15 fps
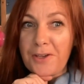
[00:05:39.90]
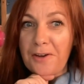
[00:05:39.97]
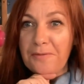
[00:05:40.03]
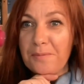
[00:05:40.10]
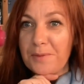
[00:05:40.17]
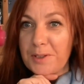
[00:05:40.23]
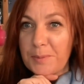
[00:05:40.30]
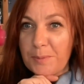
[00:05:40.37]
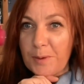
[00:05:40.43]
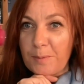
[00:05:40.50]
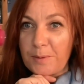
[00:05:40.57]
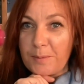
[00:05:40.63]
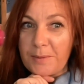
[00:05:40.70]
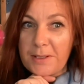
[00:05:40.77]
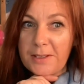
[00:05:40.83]
government's
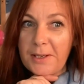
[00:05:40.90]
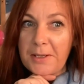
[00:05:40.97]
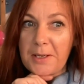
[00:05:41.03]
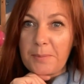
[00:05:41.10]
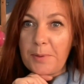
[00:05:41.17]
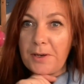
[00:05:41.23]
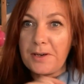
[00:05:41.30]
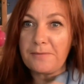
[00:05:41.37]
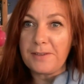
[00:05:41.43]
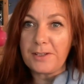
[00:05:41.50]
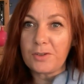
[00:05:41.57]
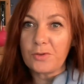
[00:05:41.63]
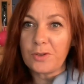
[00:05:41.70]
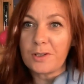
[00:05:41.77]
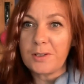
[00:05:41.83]
problem, and certainly part of
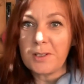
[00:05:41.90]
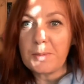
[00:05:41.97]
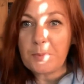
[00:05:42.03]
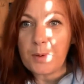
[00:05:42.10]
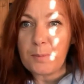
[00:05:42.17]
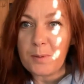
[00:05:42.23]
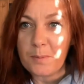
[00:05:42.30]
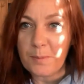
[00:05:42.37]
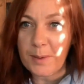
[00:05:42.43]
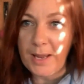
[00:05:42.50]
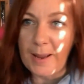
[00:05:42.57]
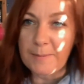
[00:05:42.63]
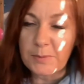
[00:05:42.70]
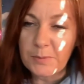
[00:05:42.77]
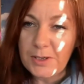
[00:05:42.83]
Liz Truss's problem,
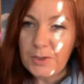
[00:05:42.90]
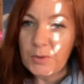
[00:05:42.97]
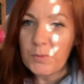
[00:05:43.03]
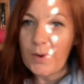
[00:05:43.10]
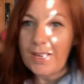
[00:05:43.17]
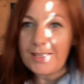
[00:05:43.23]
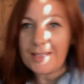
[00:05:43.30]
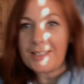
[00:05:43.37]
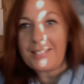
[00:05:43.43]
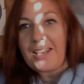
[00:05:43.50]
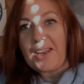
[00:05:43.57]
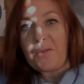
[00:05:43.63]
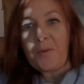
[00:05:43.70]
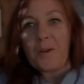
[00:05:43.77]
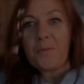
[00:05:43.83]
perhaps. We shall wait and
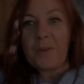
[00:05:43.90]
see,